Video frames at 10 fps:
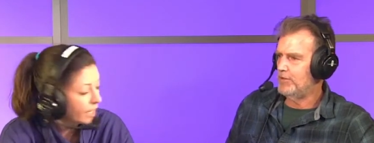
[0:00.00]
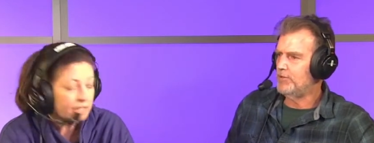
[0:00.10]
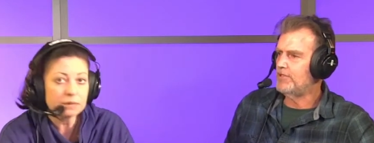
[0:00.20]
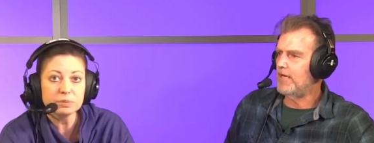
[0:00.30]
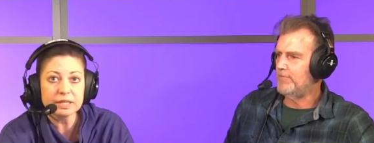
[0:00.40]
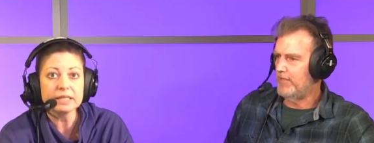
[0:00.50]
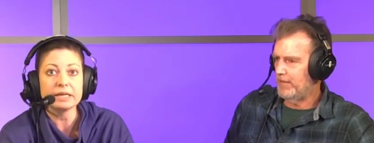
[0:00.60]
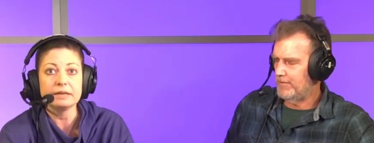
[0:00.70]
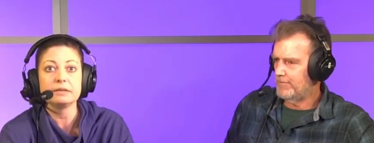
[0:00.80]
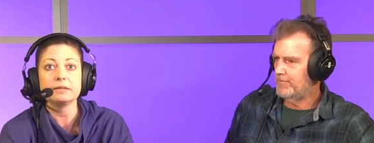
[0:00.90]
Speaker 1: Yeah, Do
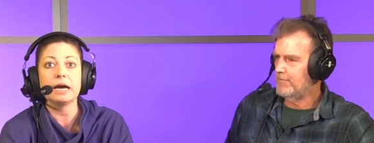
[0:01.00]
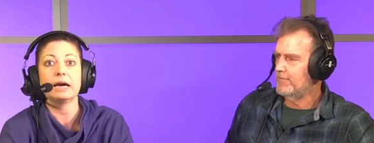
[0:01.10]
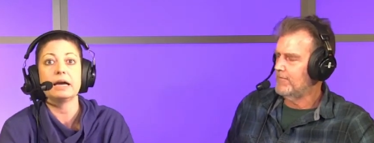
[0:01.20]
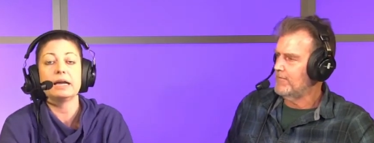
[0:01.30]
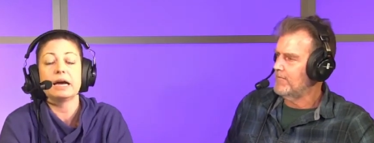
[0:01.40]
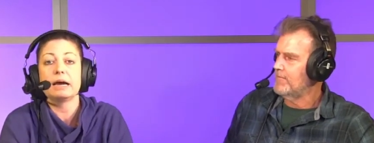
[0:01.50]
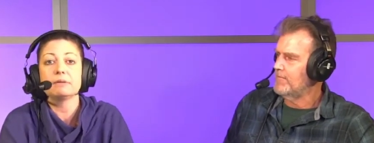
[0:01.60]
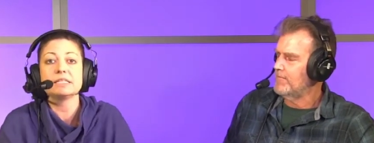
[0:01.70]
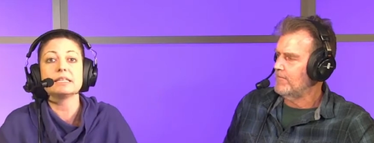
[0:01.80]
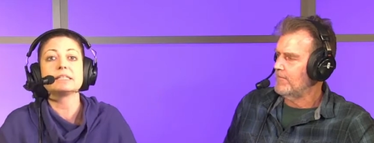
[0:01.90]
completely. Something.
Speaker 2: Yeah. And I
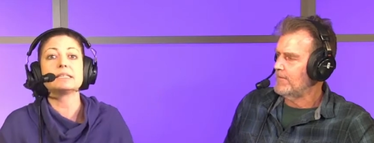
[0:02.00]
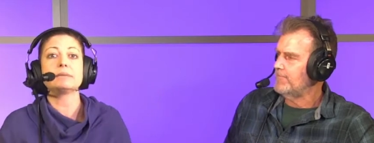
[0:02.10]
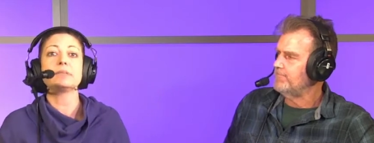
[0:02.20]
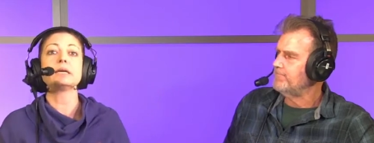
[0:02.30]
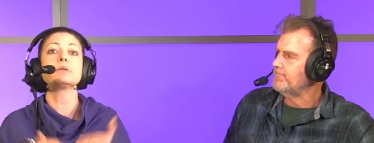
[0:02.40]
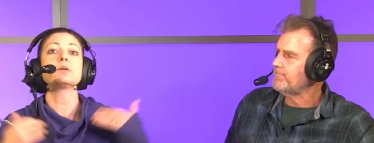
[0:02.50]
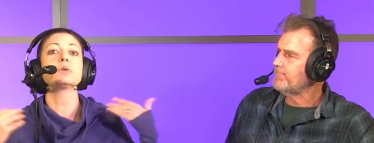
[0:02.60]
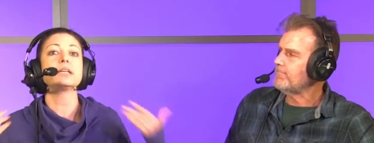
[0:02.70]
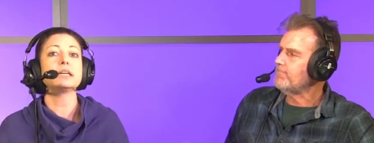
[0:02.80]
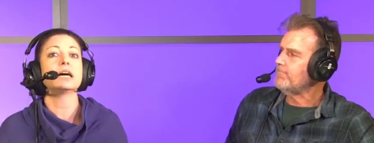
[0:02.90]
would say the same thing with a
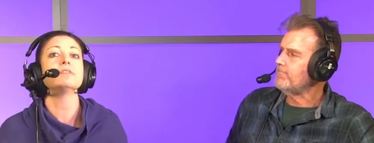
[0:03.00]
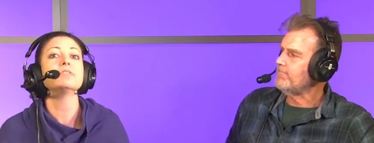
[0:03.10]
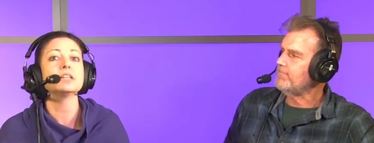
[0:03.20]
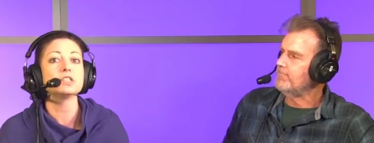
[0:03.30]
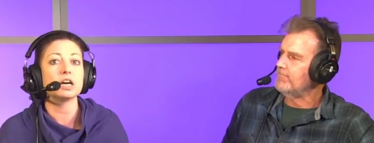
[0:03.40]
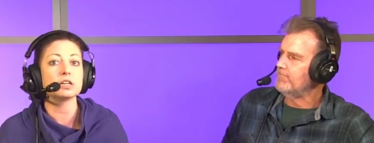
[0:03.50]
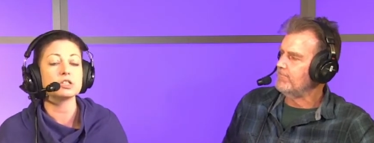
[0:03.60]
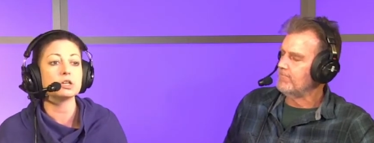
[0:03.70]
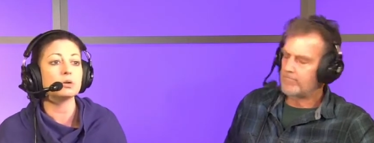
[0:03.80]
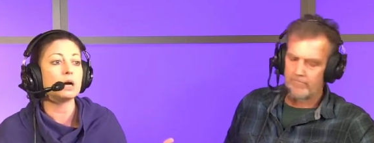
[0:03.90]
really confident dog.
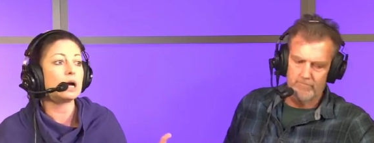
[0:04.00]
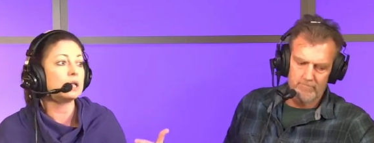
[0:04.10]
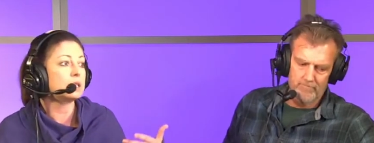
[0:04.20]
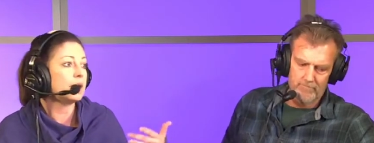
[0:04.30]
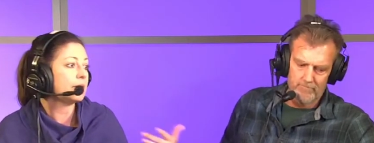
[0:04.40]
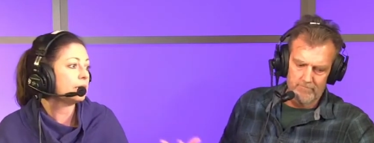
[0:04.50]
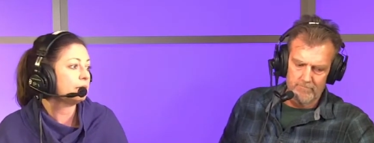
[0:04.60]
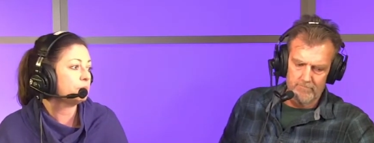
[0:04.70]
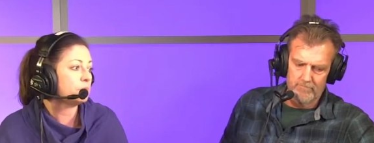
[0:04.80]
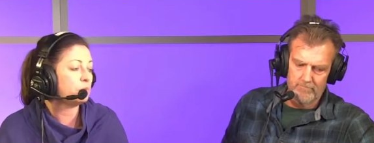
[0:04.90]
So, uh, like,
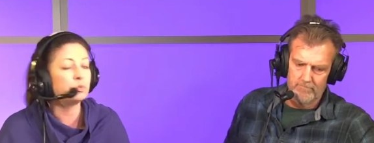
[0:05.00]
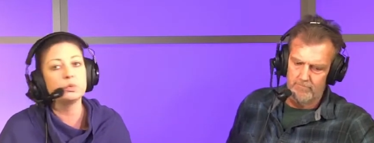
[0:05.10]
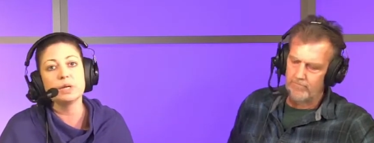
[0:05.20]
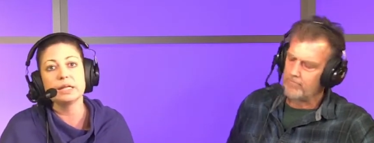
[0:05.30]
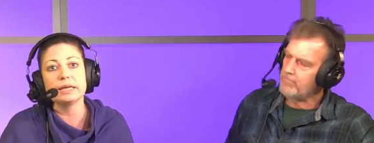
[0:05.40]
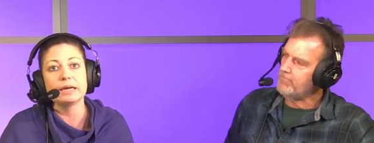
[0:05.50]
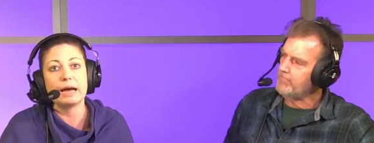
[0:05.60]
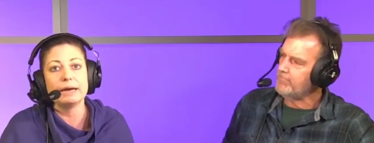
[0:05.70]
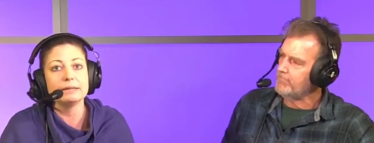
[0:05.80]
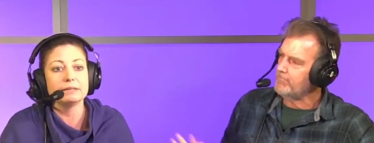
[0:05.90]
really,
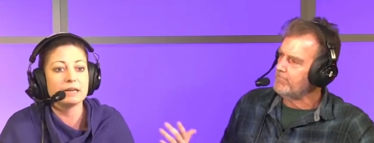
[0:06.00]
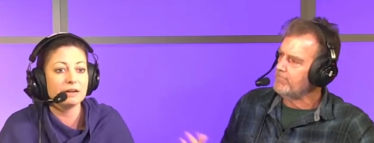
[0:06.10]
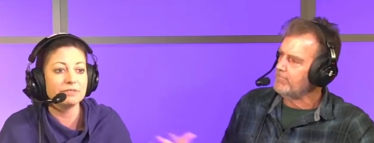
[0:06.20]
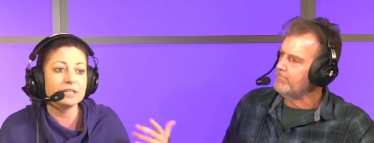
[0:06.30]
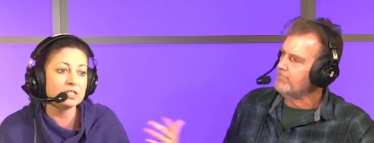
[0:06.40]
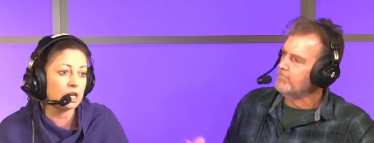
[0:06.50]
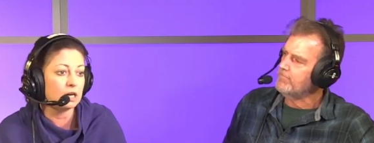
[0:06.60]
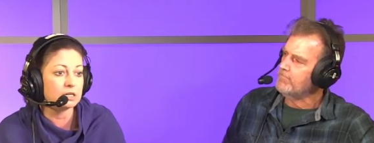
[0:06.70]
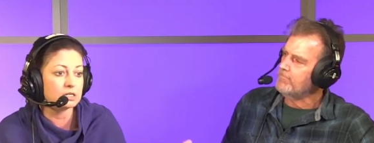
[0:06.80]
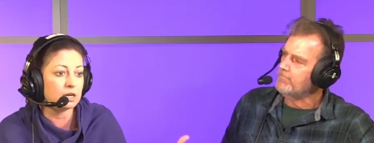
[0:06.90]
I confident
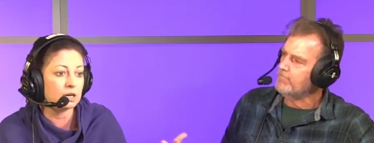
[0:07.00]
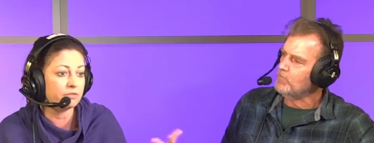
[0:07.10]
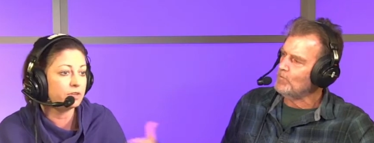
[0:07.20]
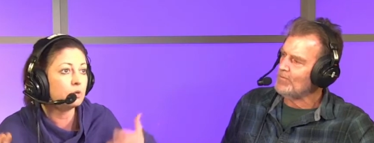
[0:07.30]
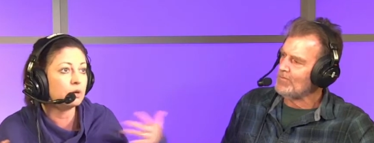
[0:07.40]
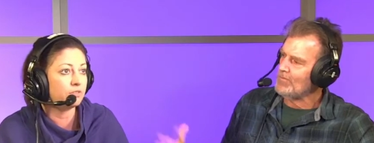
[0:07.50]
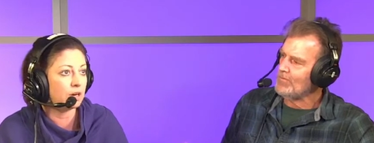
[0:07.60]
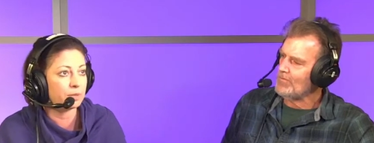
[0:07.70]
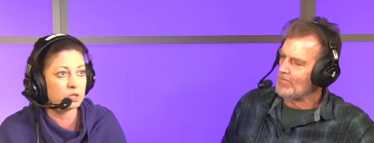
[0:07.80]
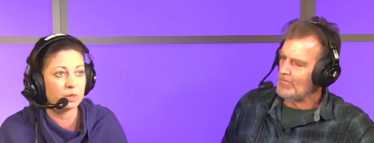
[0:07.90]
dogs are few and
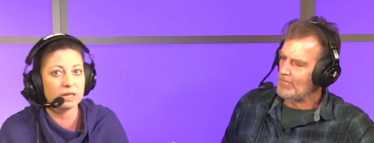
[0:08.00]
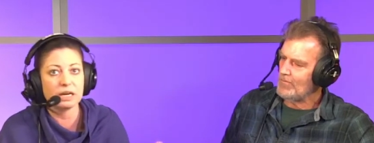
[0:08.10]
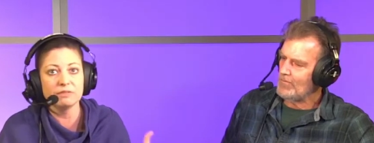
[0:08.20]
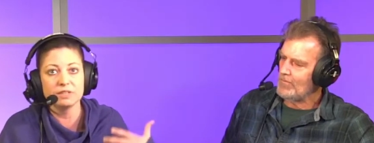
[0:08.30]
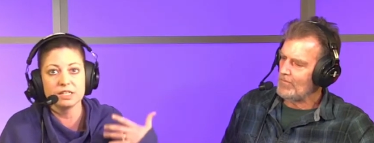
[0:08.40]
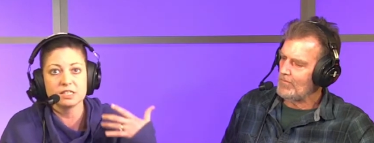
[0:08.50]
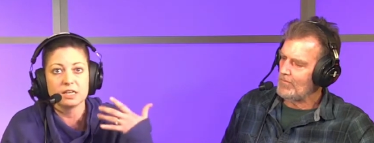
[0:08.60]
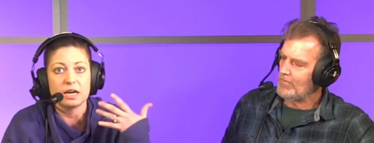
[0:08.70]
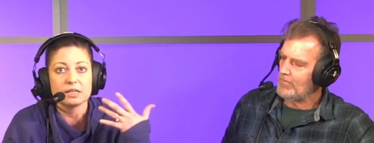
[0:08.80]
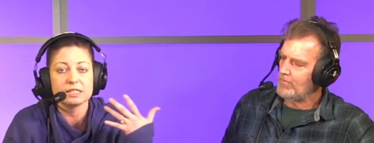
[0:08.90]
far between. Confidence
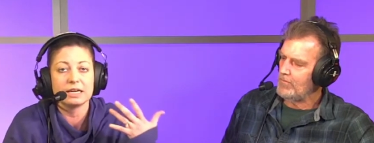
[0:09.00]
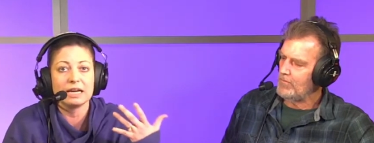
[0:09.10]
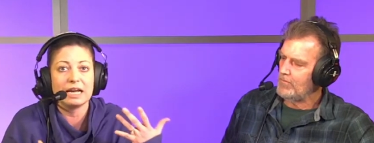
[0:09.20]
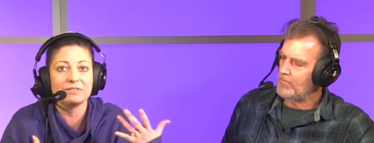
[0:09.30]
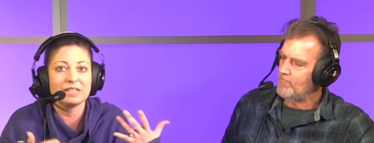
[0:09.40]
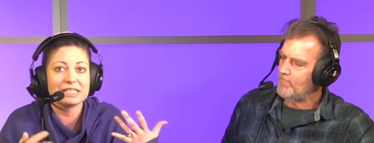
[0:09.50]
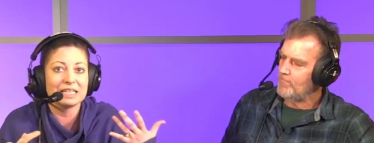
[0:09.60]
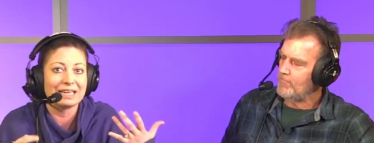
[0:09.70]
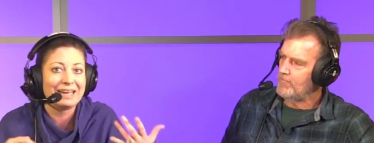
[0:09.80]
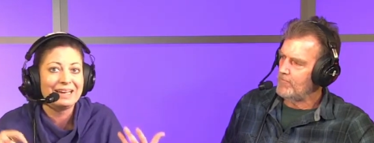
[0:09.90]
dogs kind of have this
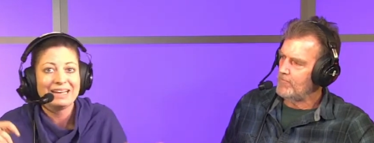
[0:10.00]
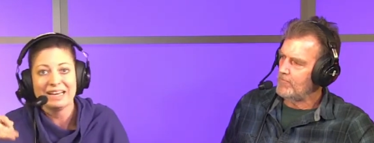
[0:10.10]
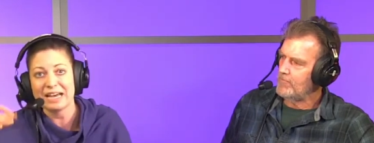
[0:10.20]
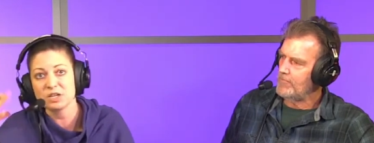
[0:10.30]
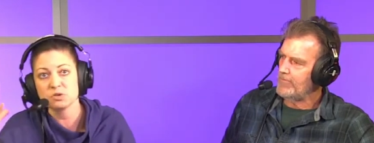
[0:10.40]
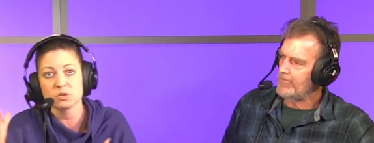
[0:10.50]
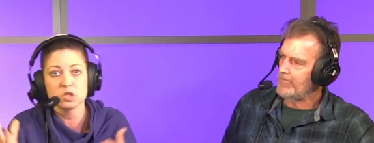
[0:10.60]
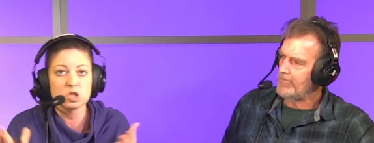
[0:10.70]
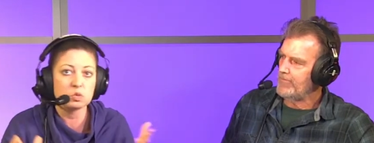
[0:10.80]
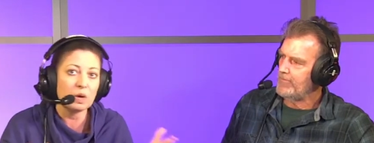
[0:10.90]
like natural
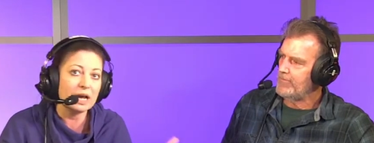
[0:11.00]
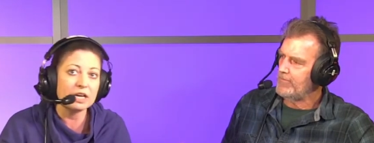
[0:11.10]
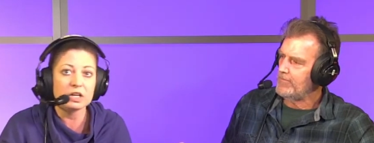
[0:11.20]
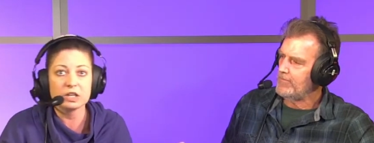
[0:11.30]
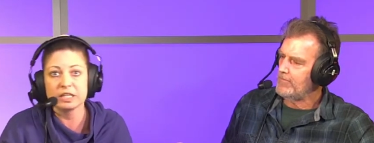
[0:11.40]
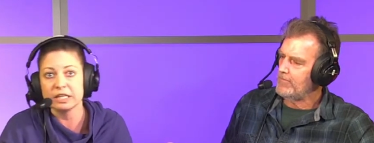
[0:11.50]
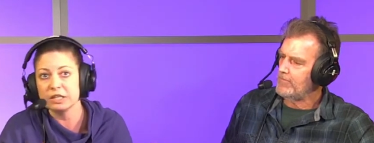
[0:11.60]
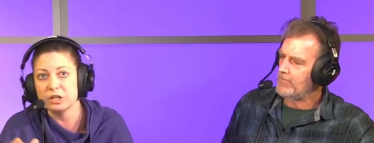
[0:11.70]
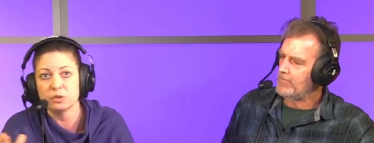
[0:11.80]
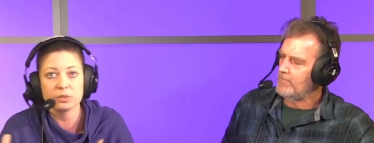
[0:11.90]
swagger that
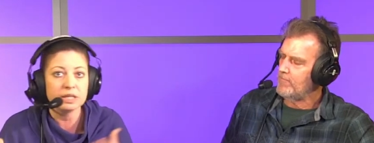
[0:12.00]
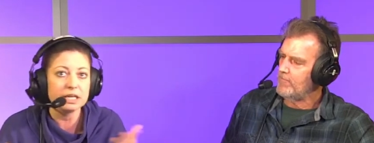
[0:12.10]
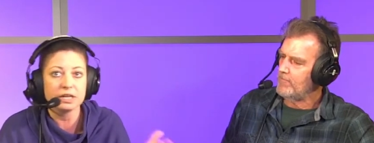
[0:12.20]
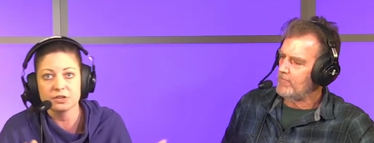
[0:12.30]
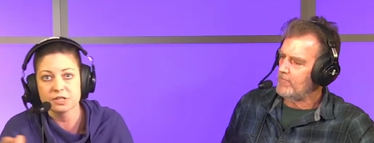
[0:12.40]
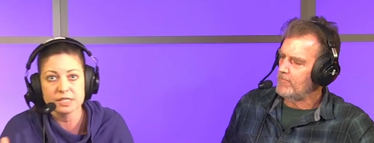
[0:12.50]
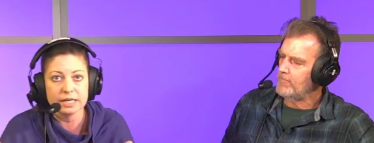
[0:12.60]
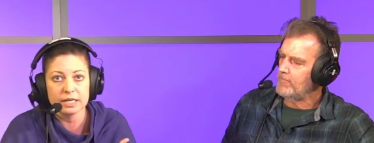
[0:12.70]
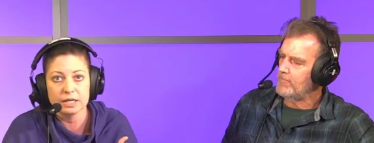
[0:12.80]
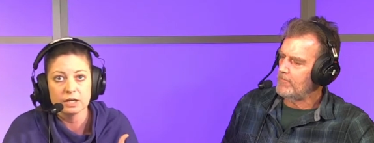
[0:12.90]
you don't really
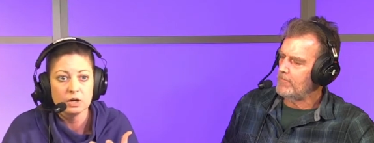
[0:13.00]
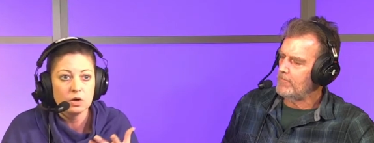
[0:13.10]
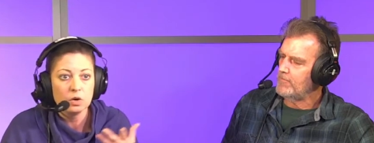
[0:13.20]
understand